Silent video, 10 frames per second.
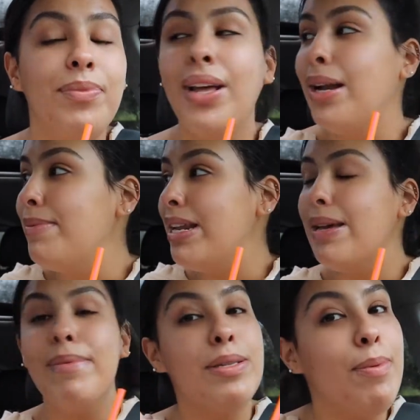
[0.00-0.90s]
Not a
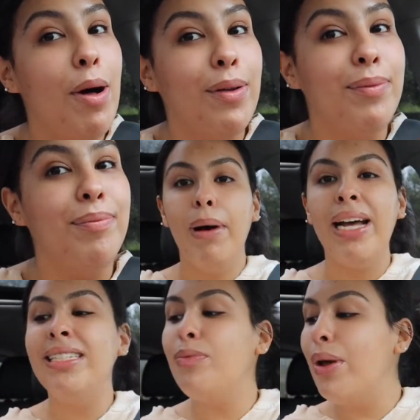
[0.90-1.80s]
medium, a small. But
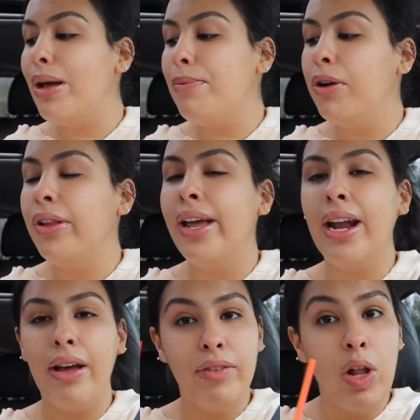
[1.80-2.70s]
I did wake up early
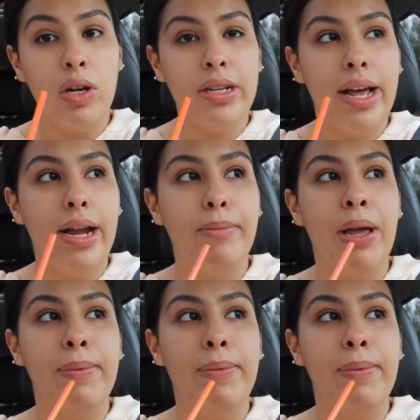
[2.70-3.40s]
and I have a long day ahead of me.